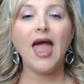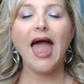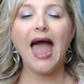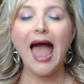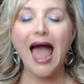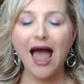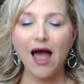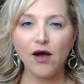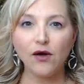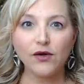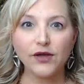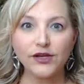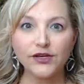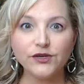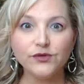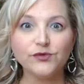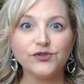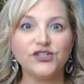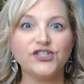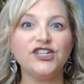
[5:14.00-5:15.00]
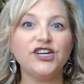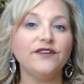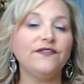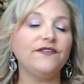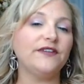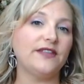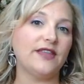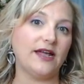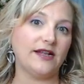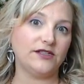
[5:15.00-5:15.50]
How can you
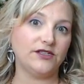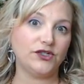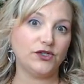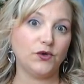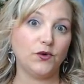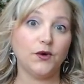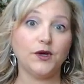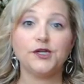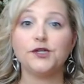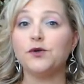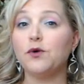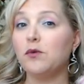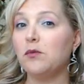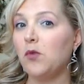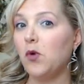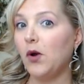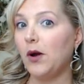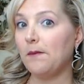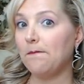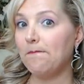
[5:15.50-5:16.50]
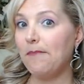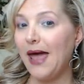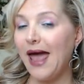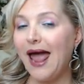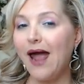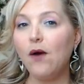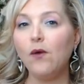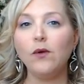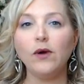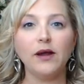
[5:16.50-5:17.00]
shift that story to a more
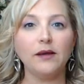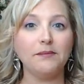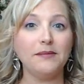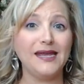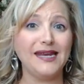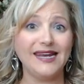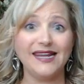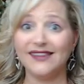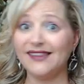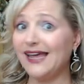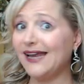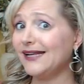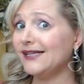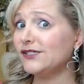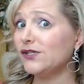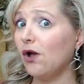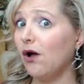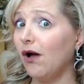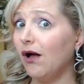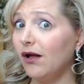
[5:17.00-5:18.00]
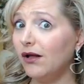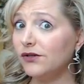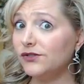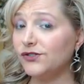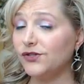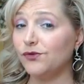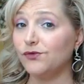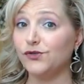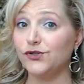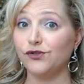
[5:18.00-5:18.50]
empowering meaning that is
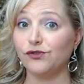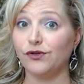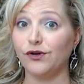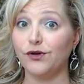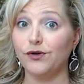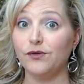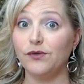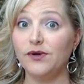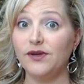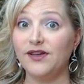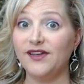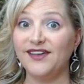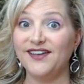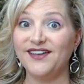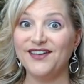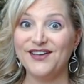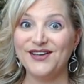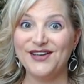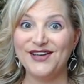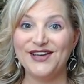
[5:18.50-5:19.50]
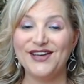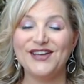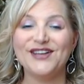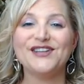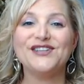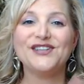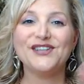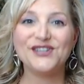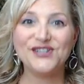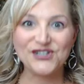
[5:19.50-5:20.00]
also true
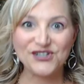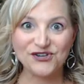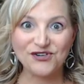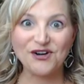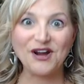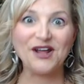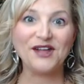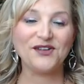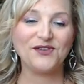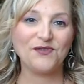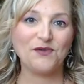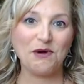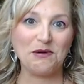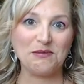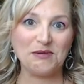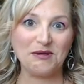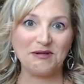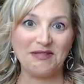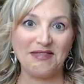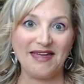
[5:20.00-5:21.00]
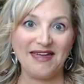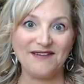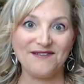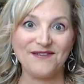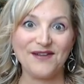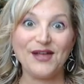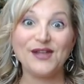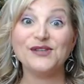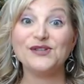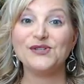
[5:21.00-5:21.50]
to transform your life
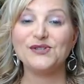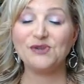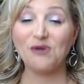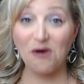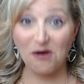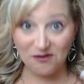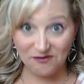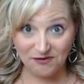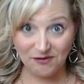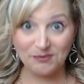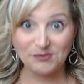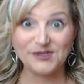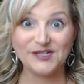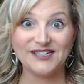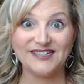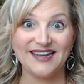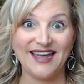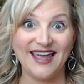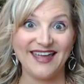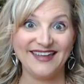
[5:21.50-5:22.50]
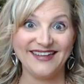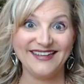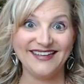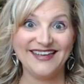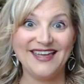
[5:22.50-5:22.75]
and start from today?